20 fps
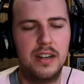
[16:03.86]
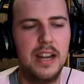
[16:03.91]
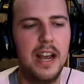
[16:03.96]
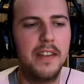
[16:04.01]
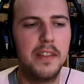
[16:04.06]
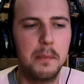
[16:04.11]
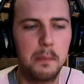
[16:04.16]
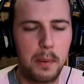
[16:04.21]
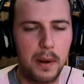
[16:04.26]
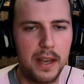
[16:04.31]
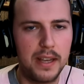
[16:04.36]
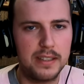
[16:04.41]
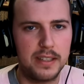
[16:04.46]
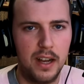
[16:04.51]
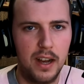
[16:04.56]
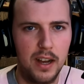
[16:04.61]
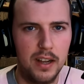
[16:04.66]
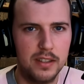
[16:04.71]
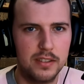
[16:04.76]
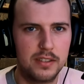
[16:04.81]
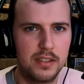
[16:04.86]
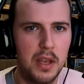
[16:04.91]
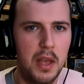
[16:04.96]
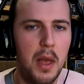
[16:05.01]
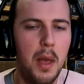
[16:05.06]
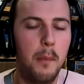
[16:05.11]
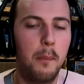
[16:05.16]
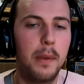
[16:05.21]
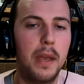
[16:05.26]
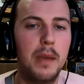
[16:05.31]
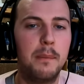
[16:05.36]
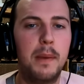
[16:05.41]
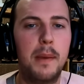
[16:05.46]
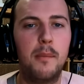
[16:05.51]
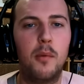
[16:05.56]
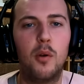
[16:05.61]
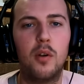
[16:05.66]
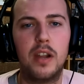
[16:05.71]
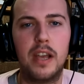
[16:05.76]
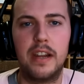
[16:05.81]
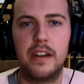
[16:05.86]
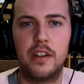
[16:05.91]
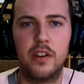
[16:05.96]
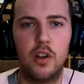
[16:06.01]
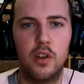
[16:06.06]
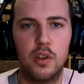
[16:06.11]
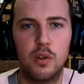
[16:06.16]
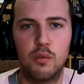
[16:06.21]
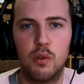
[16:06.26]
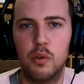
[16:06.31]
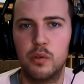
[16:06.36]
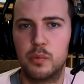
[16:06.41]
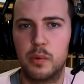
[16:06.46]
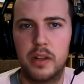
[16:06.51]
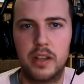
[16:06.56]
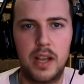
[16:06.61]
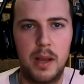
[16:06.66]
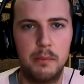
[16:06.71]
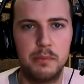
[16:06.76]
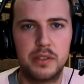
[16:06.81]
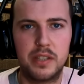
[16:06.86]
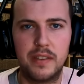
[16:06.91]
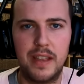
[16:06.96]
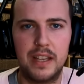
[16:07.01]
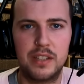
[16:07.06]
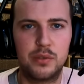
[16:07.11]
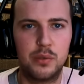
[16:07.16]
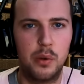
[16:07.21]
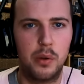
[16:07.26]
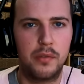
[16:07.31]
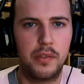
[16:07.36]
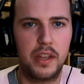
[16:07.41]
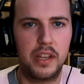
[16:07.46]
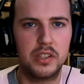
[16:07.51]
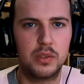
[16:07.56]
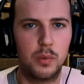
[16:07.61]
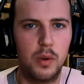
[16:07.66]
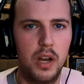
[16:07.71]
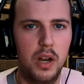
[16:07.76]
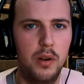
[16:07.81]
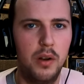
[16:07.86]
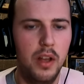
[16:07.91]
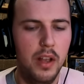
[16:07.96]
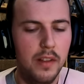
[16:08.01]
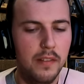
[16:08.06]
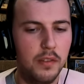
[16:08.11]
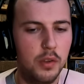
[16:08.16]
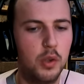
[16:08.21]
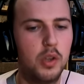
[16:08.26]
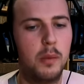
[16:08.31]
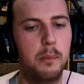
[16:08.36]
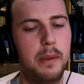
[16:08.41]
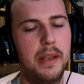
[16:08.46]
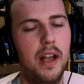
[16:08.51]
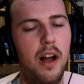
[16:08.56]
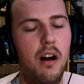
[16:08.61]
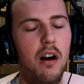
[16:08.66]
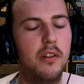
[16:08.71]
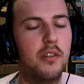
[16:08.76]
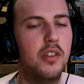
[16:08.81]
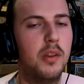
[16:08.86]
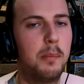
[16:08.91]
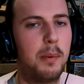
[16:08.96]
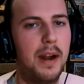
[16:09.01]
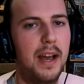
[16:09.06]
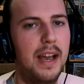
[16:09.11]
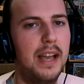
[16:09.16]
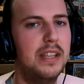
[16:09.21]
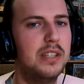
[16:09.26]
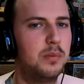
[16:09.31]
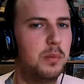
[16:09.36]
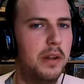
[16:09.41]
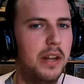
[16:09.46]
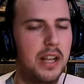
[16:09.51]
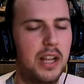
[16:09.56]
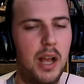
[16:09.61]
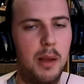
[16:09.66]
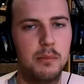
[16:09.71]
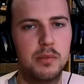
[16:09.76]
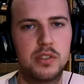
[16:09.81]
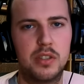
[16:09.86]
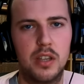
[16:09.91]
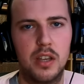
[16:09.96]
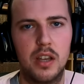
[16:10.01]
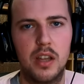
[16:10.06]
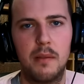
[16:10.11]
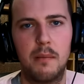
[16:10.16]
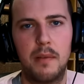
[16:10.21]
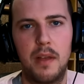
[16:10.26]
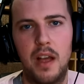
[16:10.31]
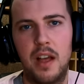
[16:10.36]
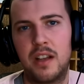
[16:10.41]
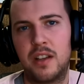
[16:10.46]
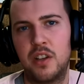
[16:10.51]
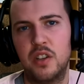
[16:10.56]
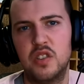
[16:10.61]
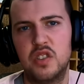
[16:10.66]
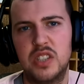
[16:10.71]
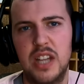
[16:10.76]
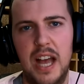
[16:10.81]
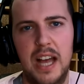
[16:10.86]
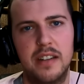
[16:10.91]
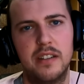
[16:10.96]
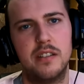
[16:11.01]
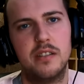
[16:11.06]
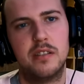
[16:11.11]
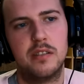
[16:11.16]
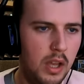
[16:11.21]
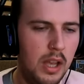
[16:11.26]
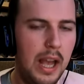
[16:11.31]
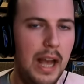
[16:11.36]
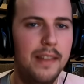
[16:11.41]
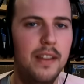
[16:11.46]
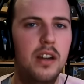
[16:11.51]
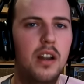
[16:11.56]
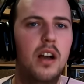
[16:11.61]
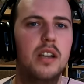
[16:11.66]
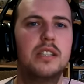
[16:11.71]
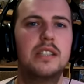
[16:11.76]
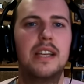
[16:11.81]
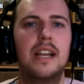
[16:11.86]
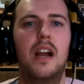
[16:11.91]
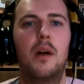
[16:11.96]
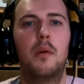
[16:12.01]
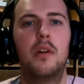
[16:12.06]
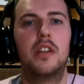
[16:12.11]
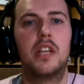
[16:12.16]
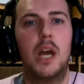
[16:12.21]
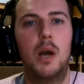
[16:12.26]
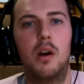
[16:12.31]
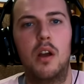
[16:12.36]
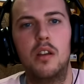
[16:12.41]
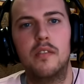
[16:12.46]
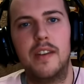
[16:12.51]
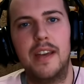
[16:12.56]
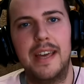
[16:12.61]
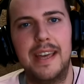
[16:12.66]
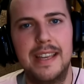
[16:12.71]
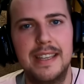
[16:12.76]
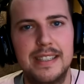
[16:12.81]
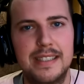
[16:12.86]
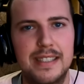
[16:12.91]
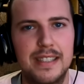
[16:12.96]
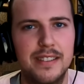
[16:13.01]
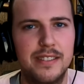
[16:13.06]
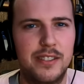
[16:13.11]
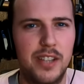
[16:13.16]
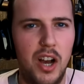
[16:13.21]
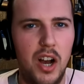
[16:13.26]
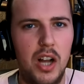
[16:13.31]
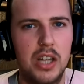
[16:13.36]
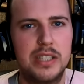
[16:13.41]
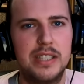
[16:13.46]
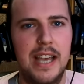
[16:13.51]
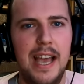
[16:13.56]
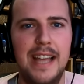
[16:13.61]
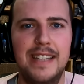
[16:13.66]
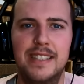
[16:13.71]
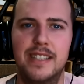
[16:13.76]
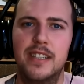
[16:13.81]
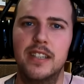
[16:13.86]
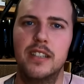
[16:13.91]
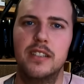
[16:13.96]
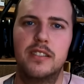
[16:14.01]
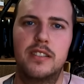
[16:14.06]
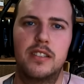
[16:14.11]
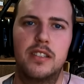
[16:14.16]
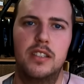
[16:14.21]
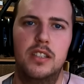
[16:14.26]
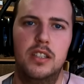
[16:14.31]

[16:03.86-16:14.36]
let them play darts. Be a bit more lenient on the rules when it comes to that sort of thing as well. You can be hard on the players when it comes to a good standard. And the last thing I want to go over is darts etiquette.